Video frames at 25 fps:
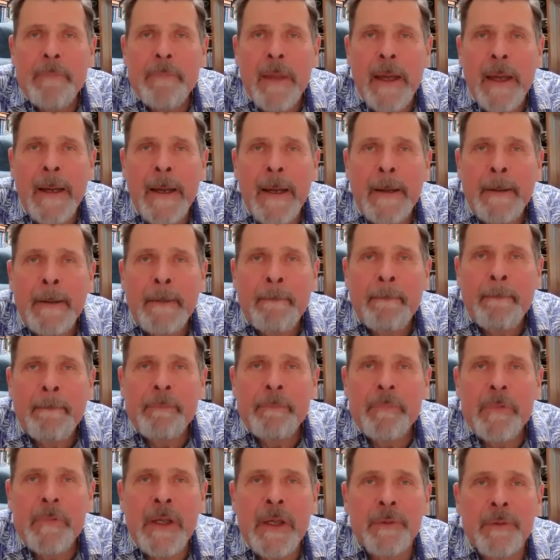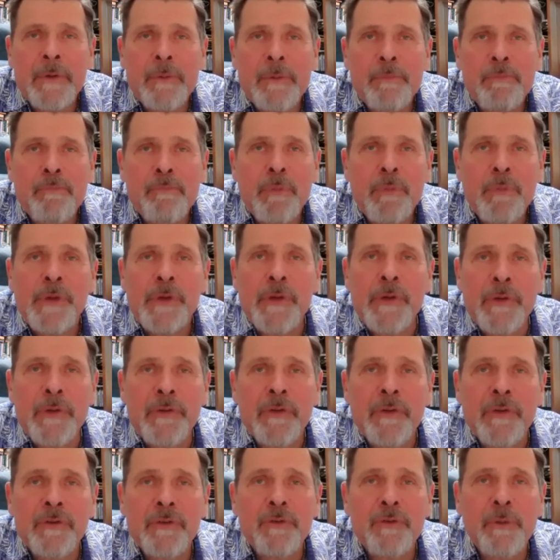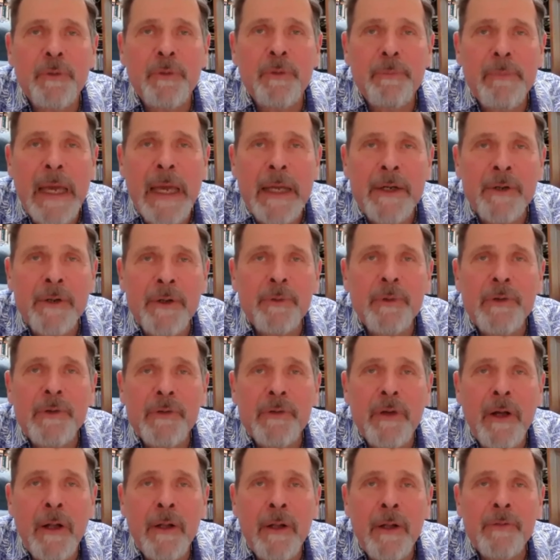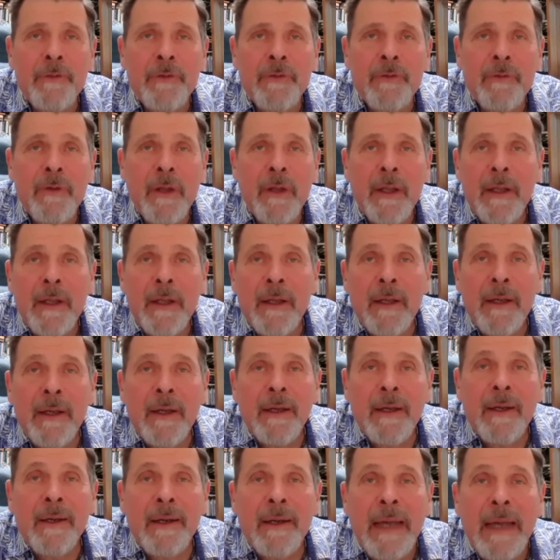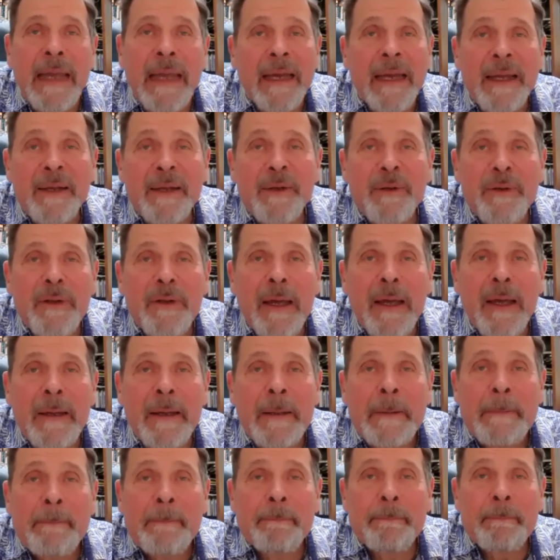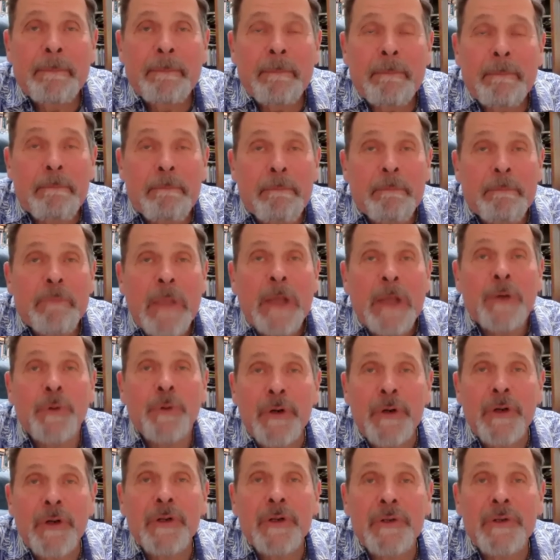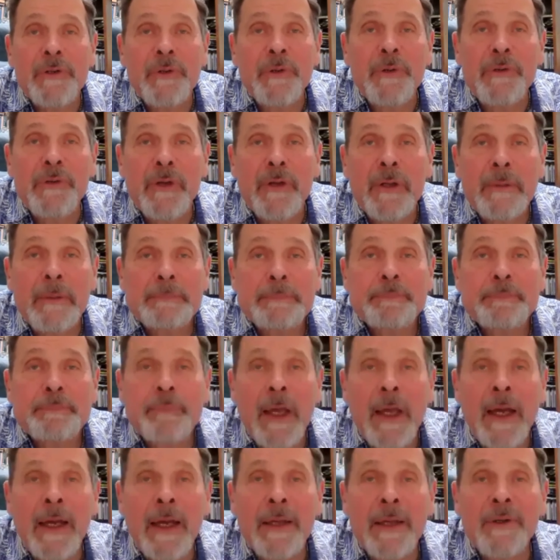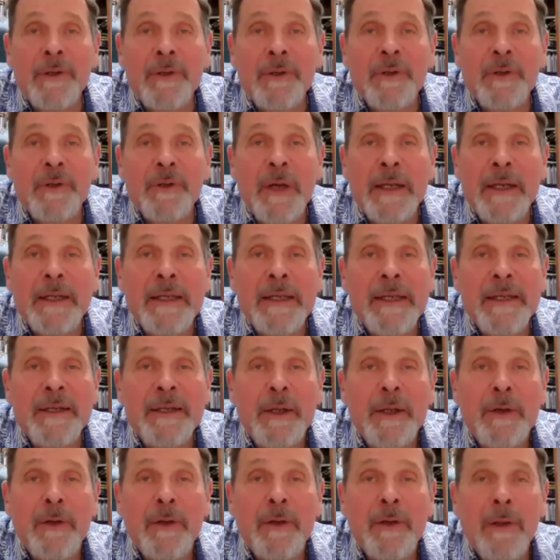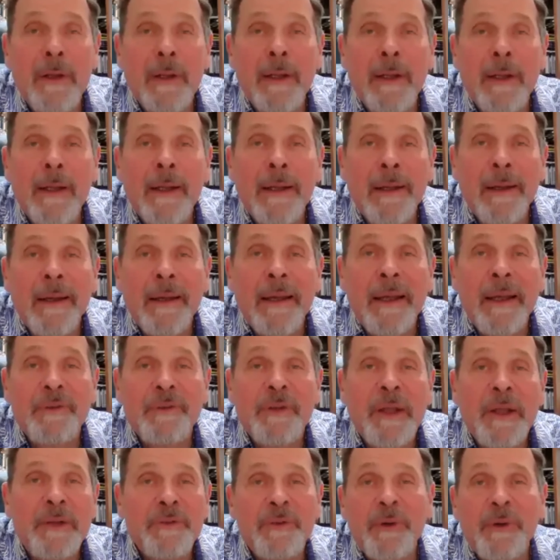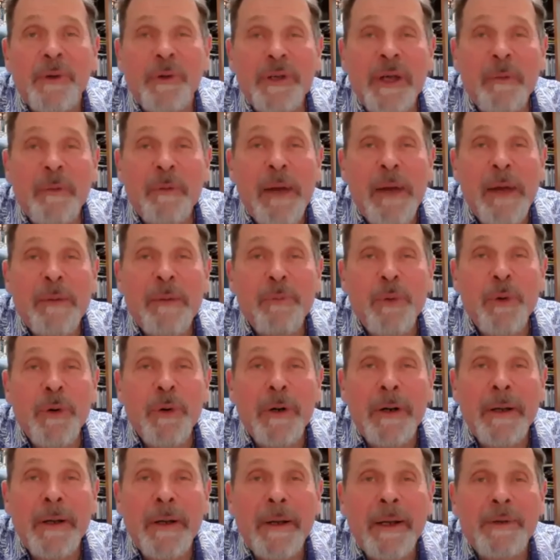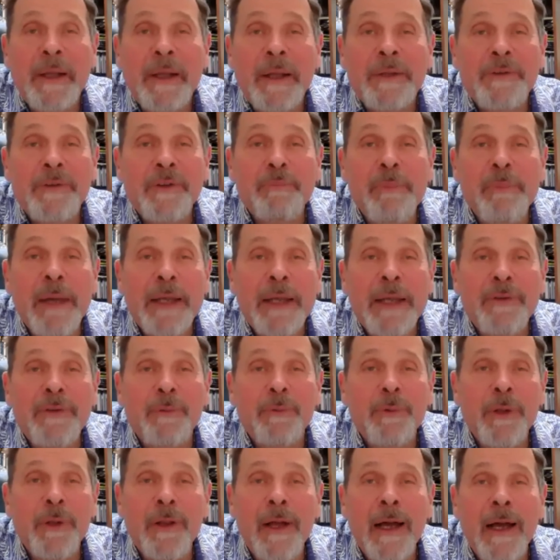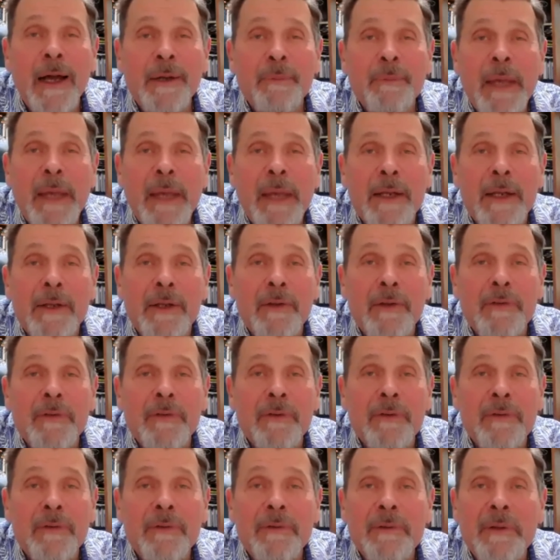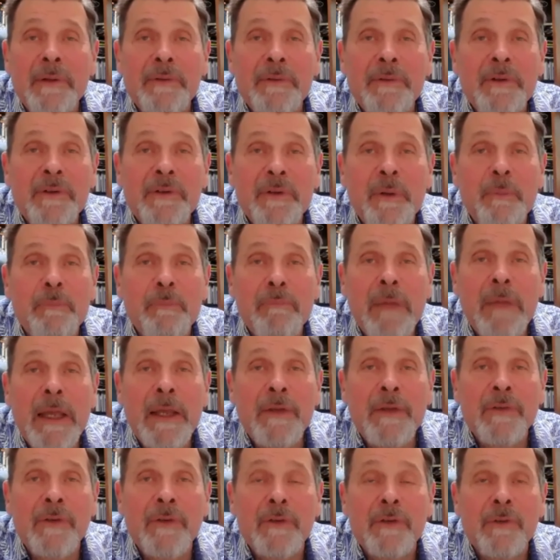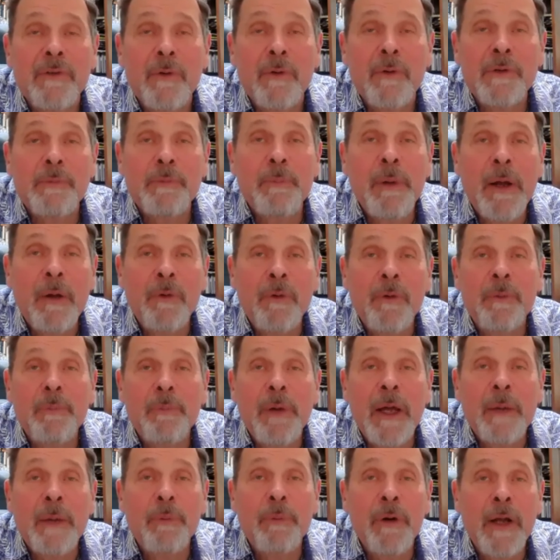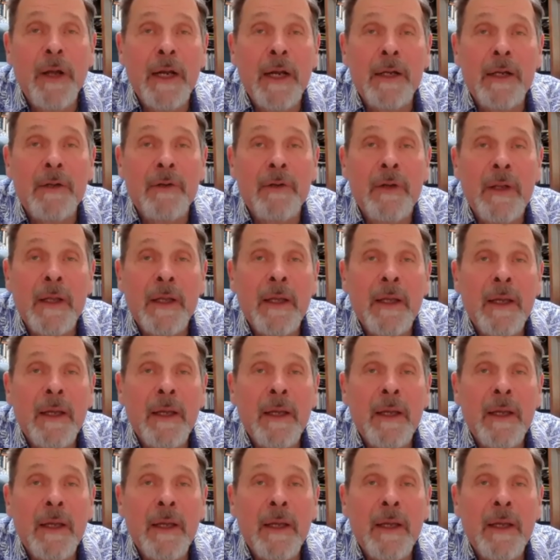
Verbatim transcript: um, yet produces dramatic results. And uh, in order to use it, uh, you, you got to eat it. And, and so you got to buy more. And that just makes it real automatic. It's just, just amazing. So it's powered by a product